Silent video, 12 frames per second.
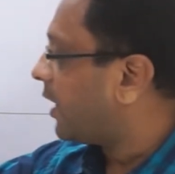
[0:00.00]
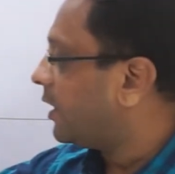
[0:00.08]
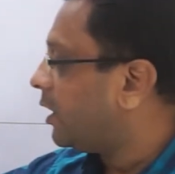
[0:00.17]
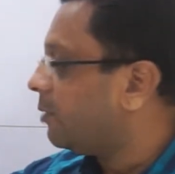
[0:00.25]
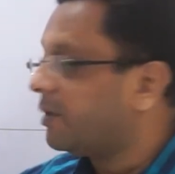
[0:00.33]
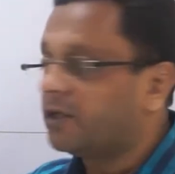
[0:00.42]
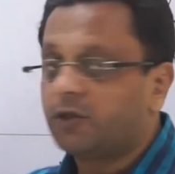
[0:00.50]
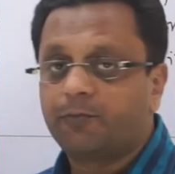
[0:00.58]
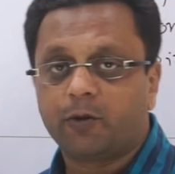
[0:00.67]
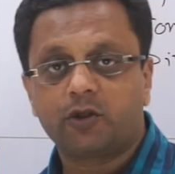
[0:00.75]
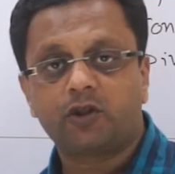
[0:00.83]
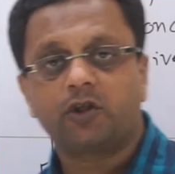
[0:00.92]
and image,
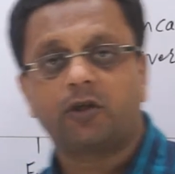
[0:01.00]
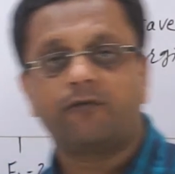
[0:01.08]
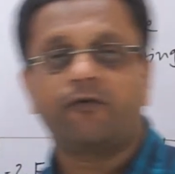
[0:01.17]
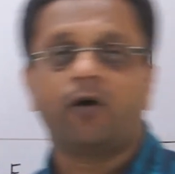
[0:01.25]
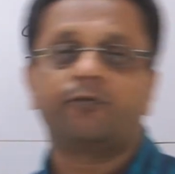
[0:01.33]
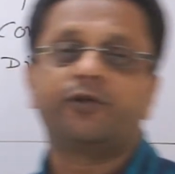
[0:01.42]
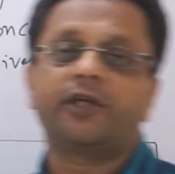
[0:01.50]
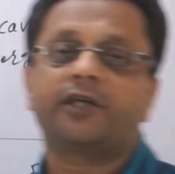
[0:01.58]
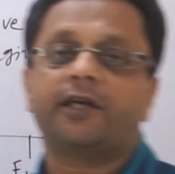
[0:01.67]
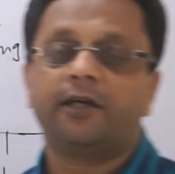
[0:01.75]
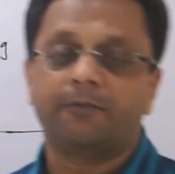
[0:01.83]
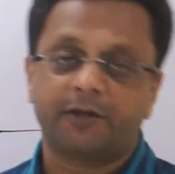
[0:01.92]
position of object
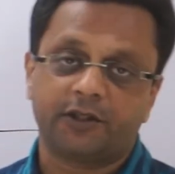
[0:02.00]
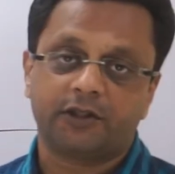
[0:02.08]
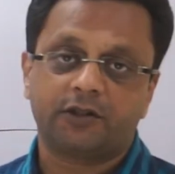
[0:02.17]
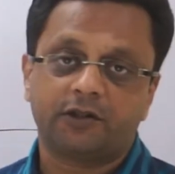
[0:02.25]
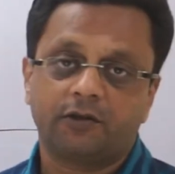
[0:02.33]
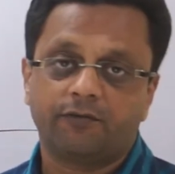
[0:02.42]
and images,